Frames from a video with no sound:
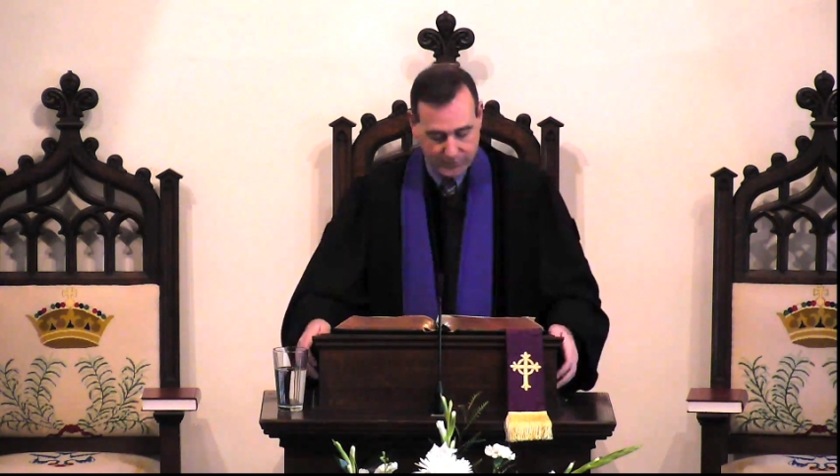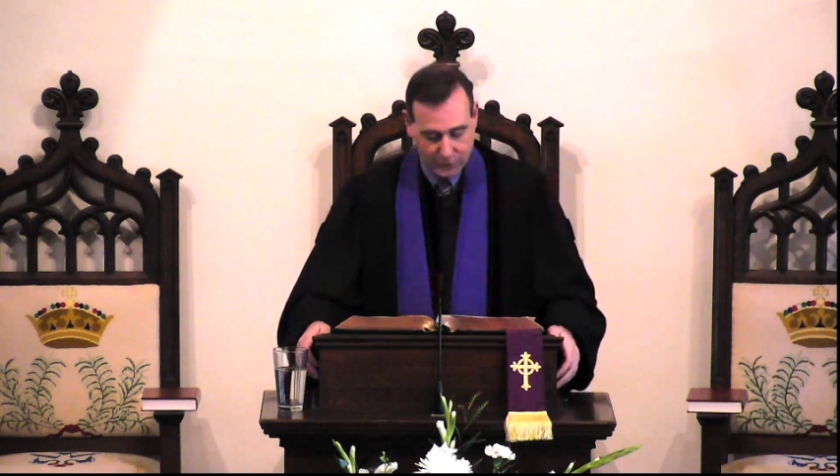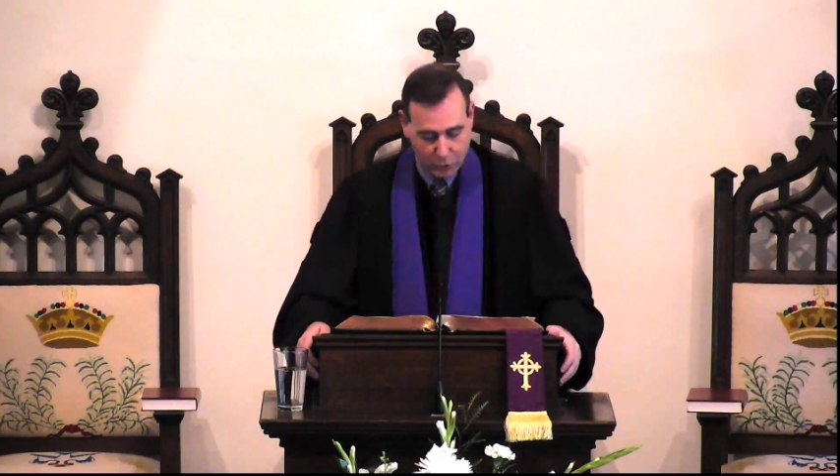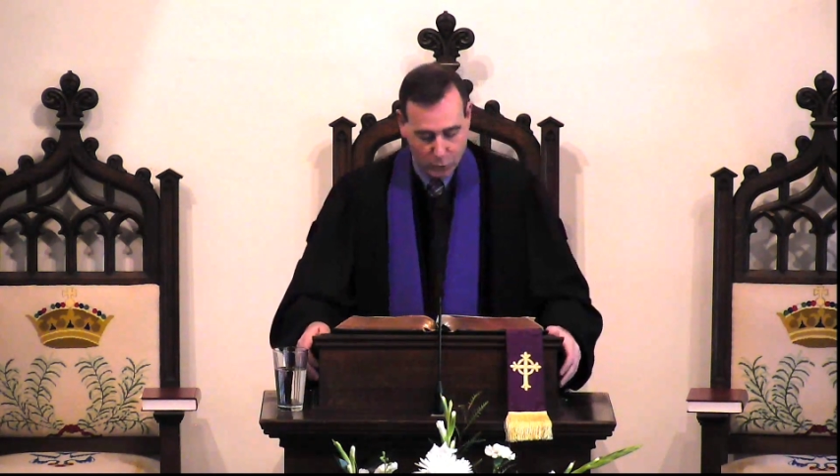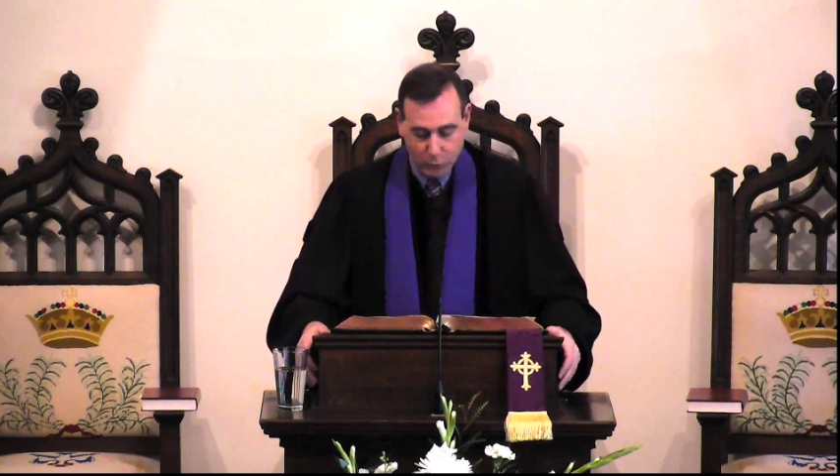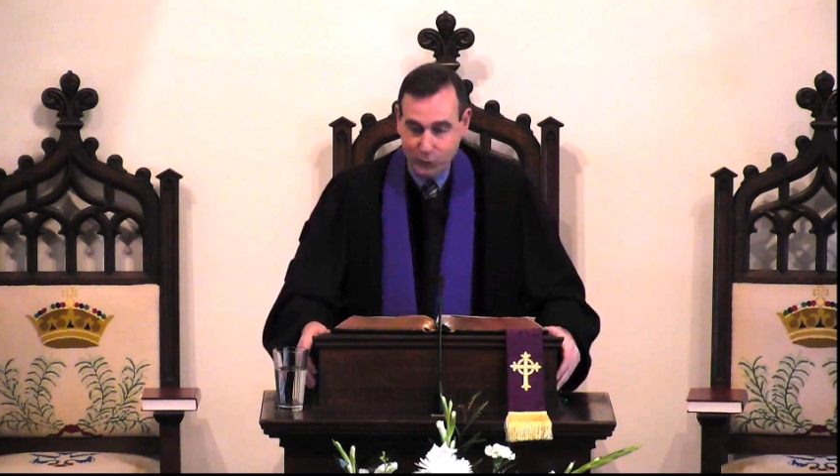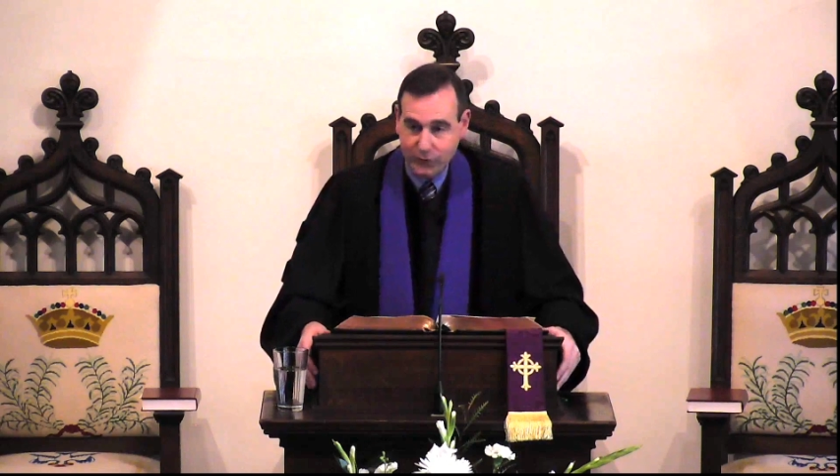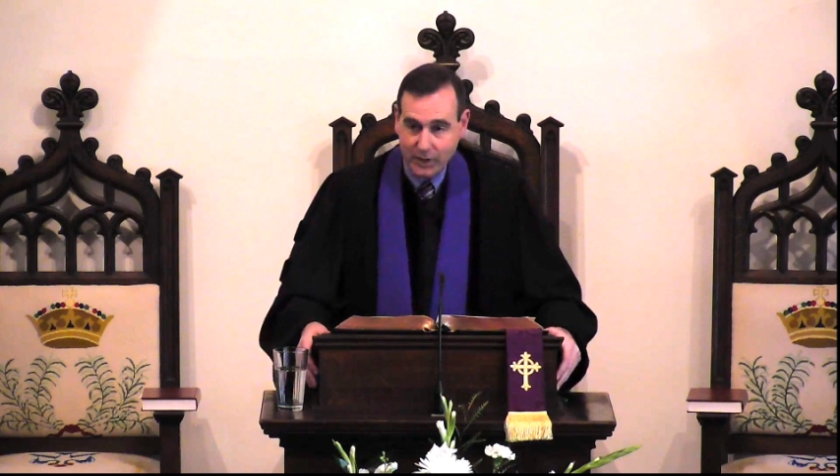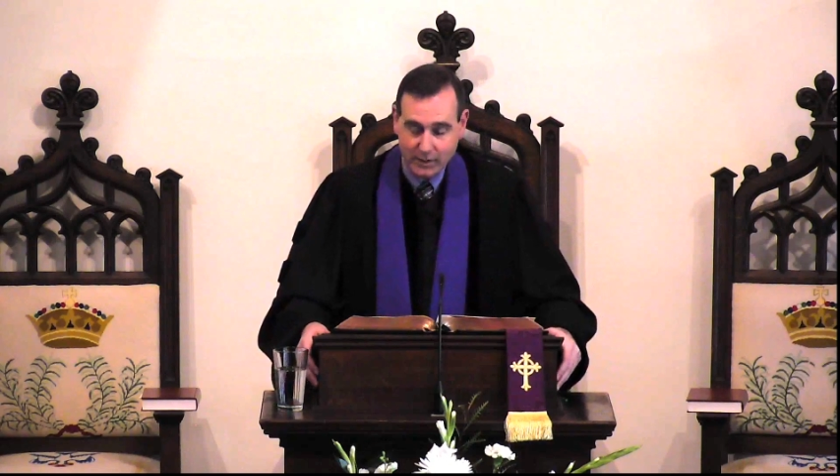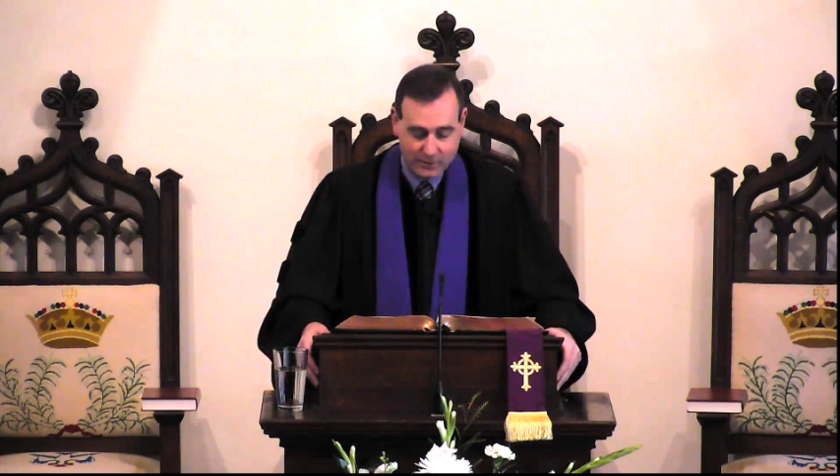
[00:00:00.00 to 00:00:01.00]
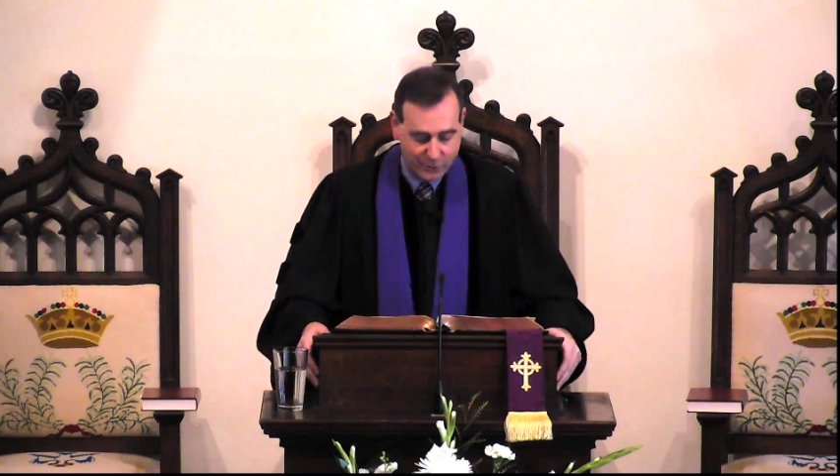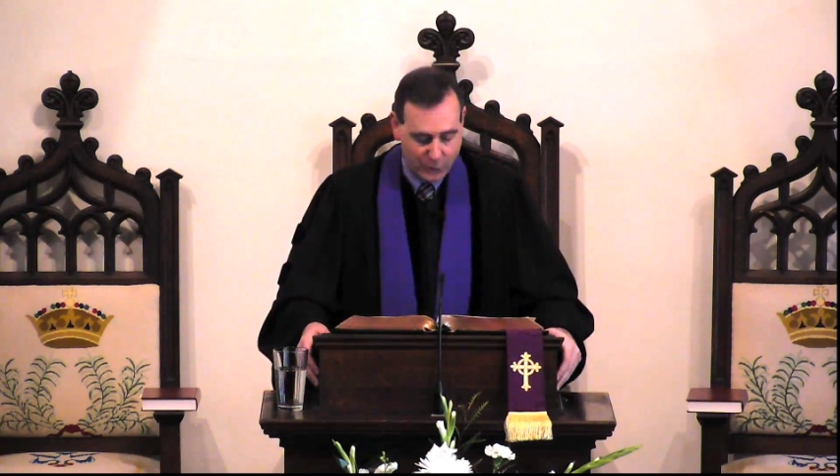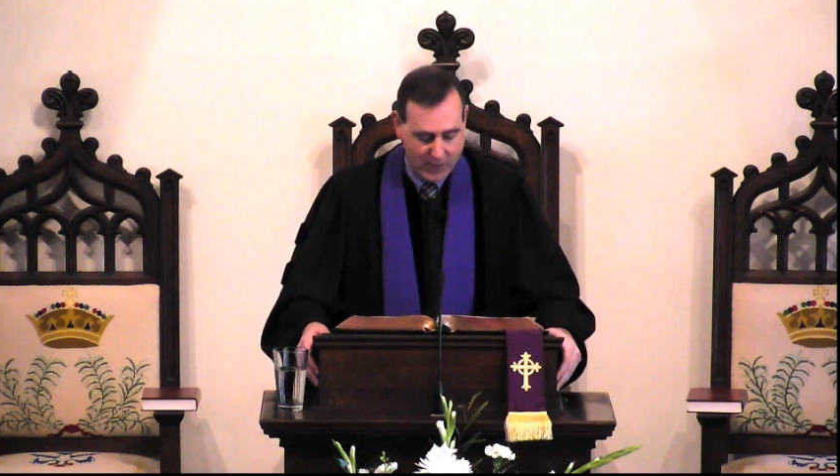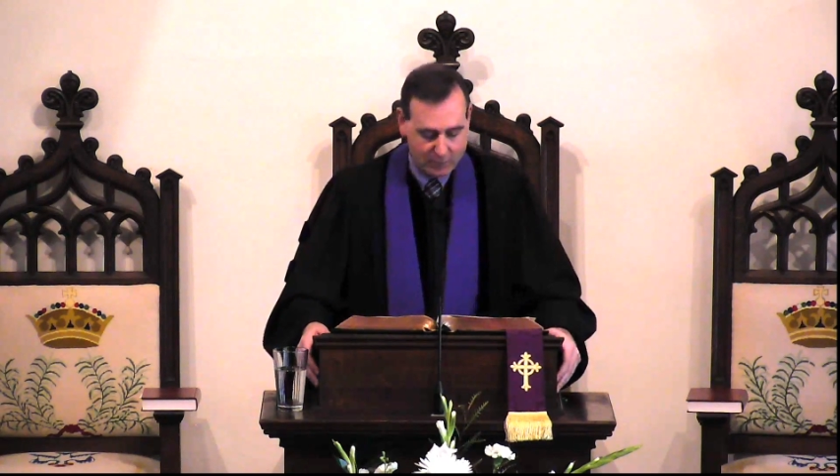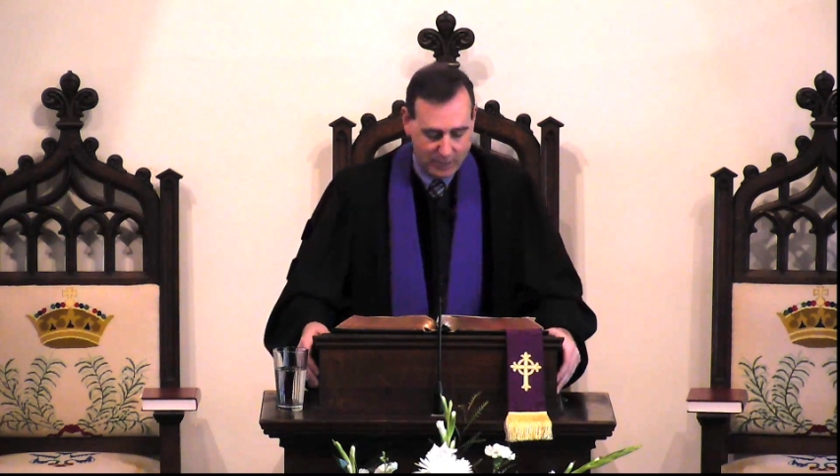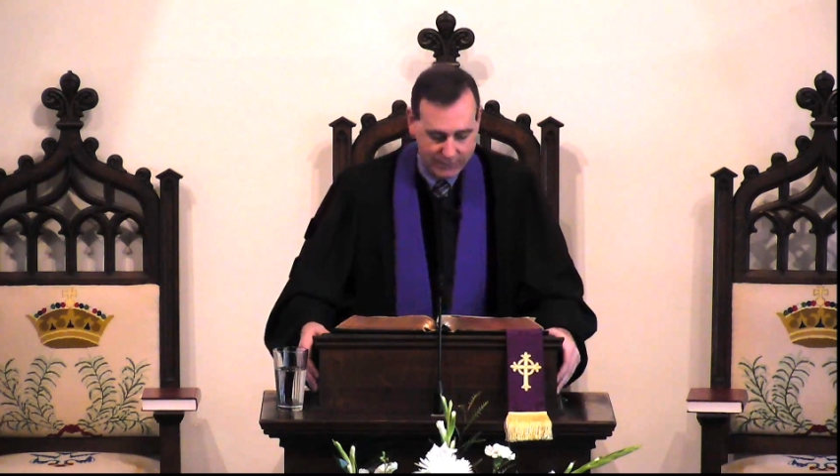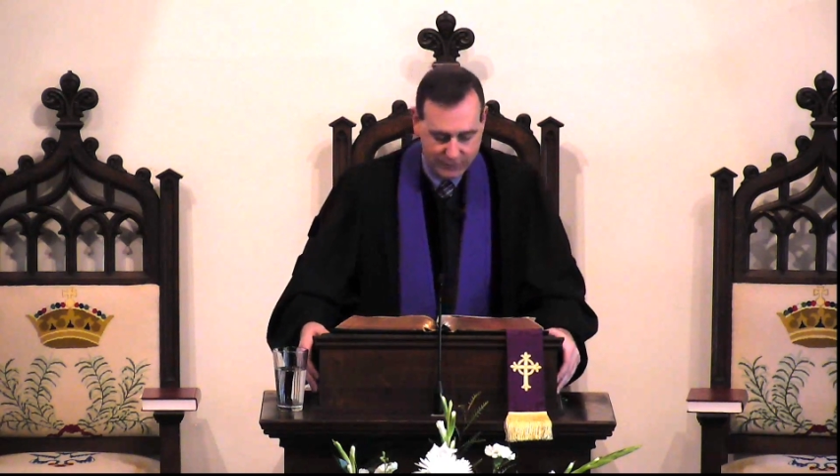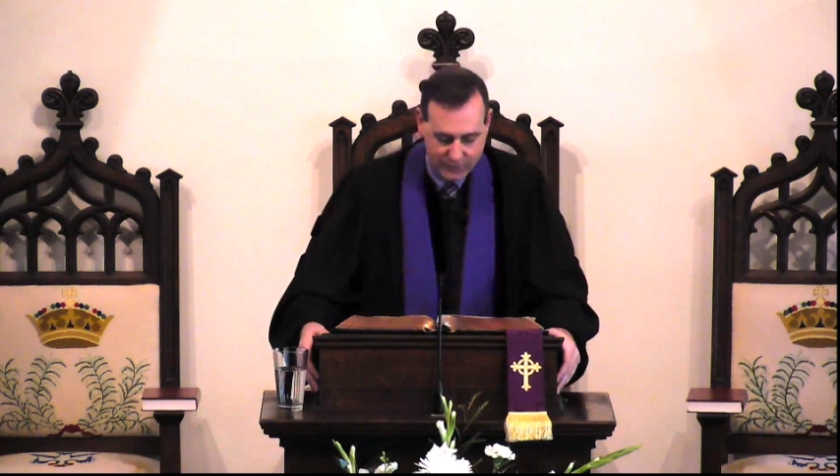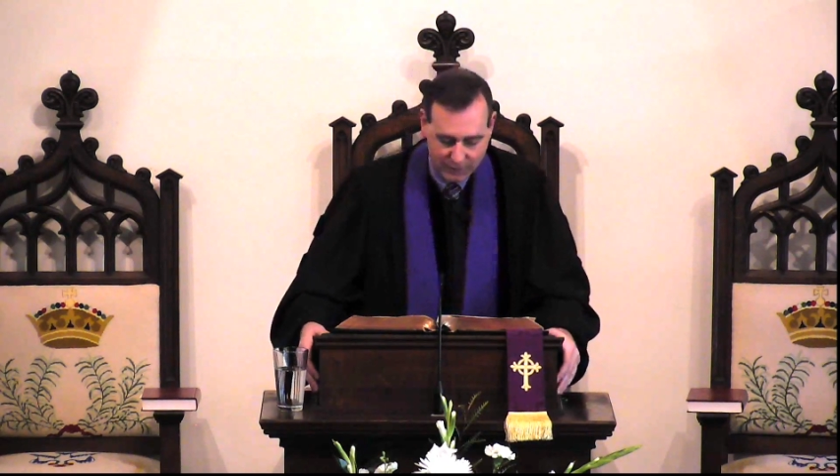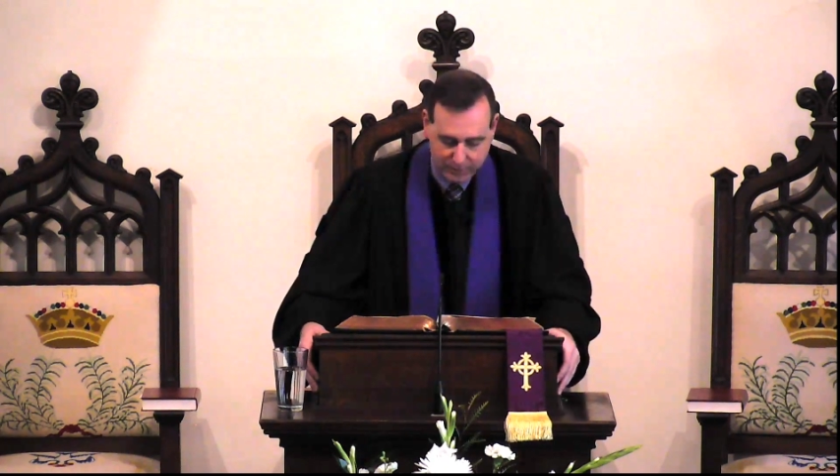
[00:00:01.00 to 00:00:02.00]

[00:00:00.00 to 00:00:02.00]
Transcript: news and direct messages,